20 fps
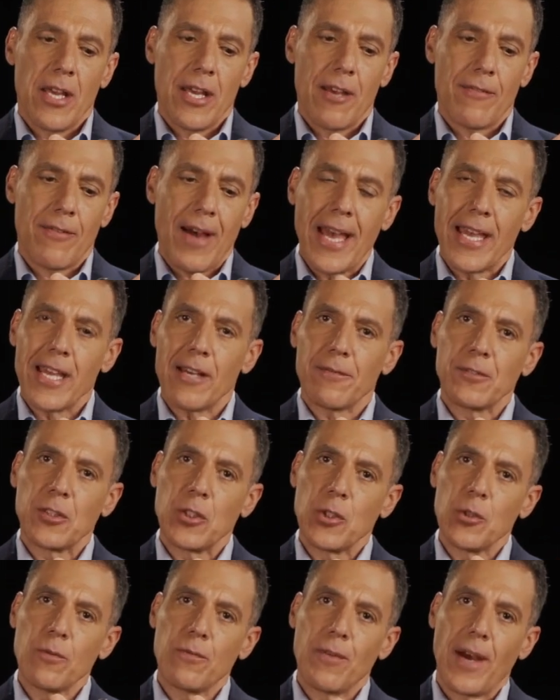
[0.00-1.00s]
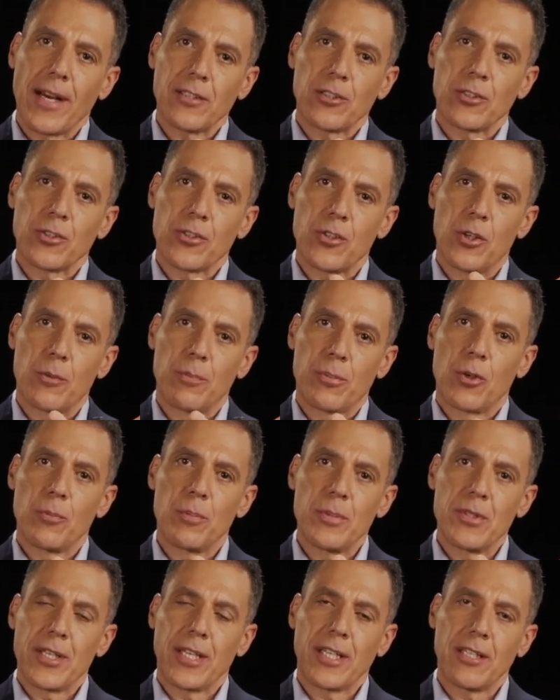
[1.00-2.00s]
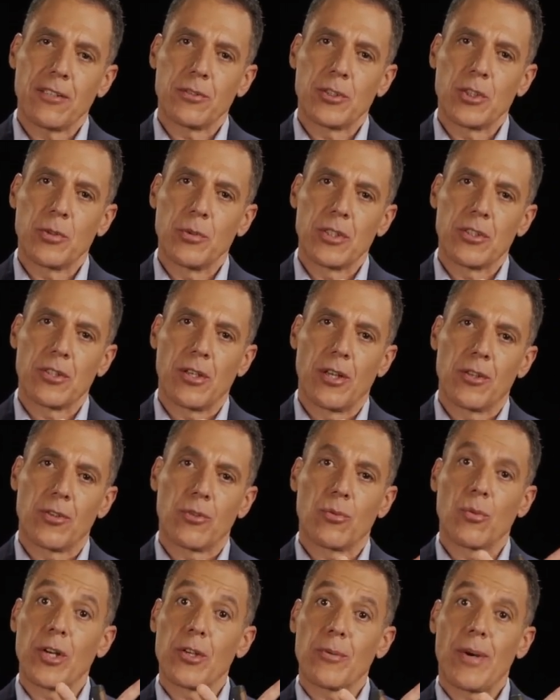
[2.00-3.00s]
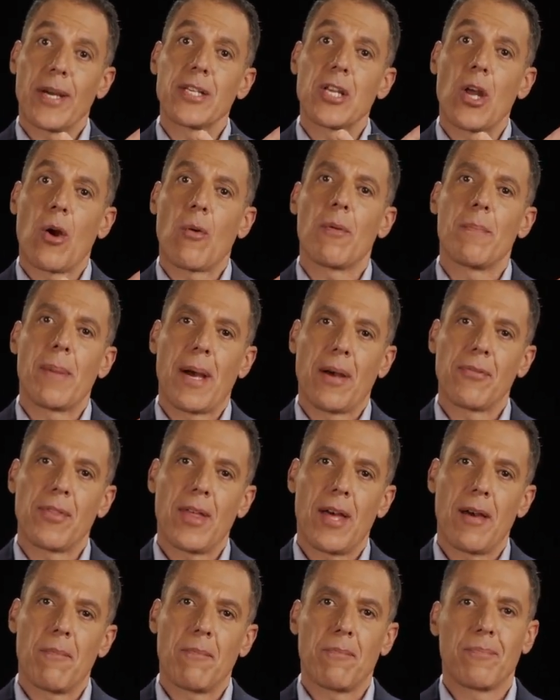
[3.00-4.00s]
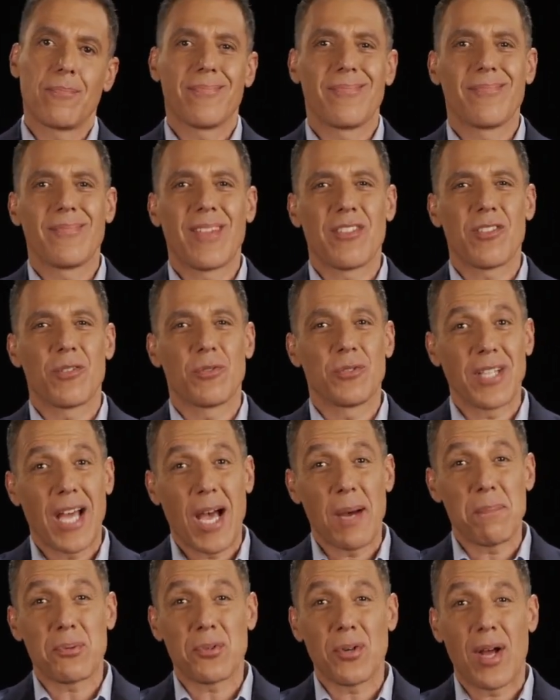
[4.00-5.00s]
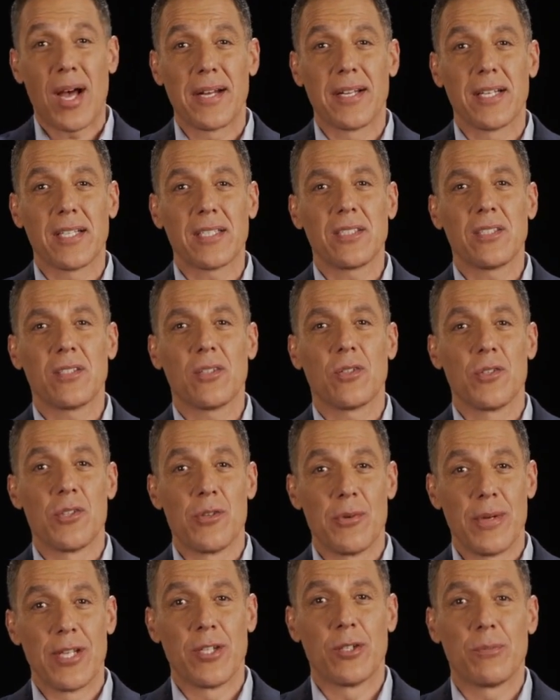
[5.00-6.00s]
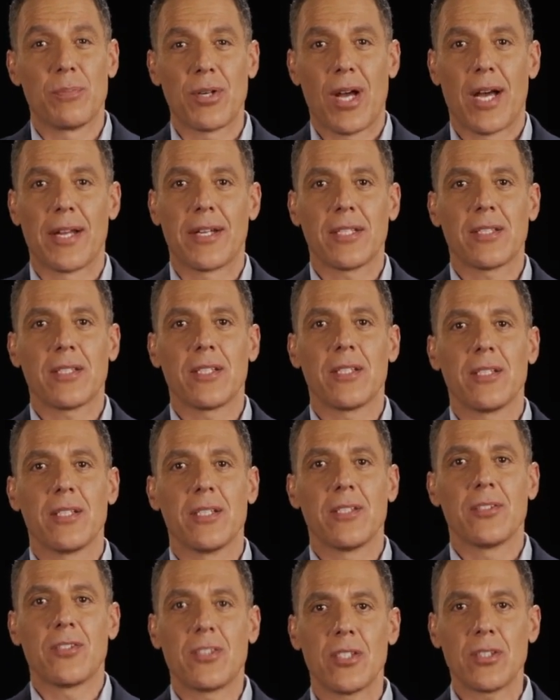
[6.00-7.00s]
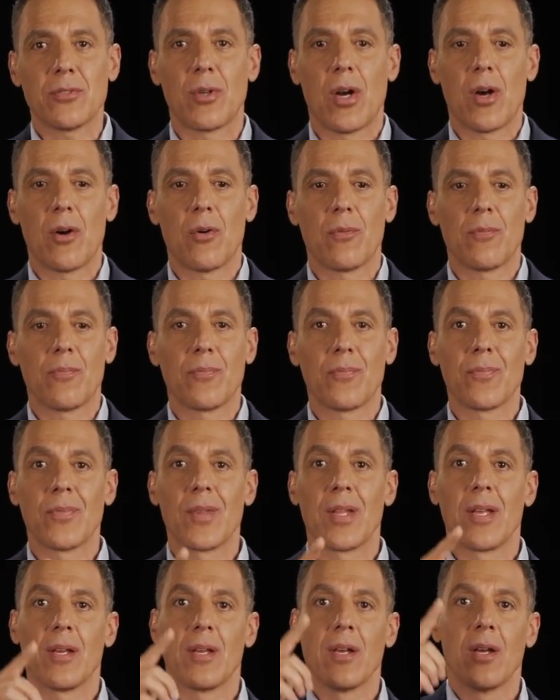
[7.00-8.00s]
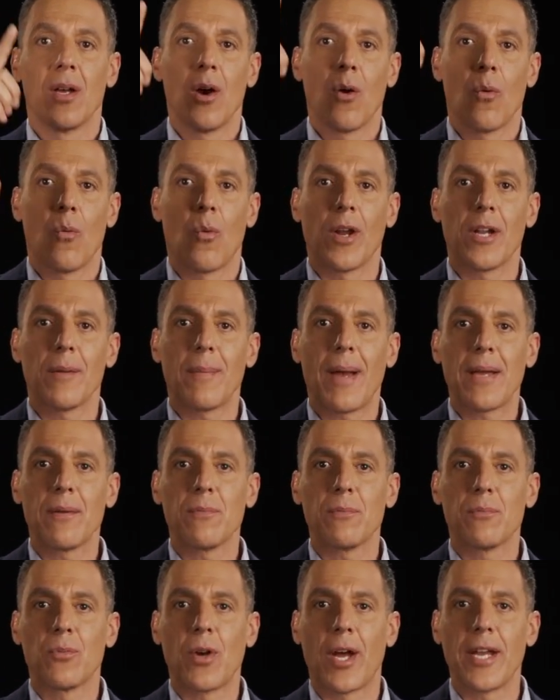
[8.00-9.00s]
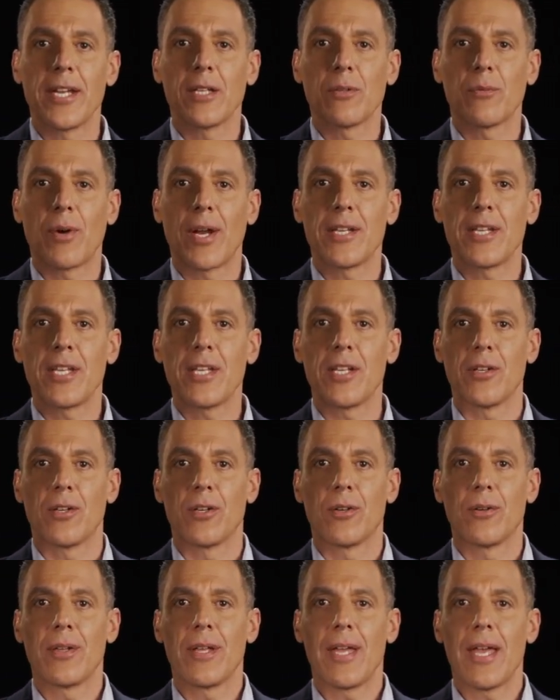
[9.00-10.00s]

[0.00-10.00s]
if I have two vectors that are perpendicular to each other, what do I know about them? That their dot product or their inner product is zero. What am I writing right here?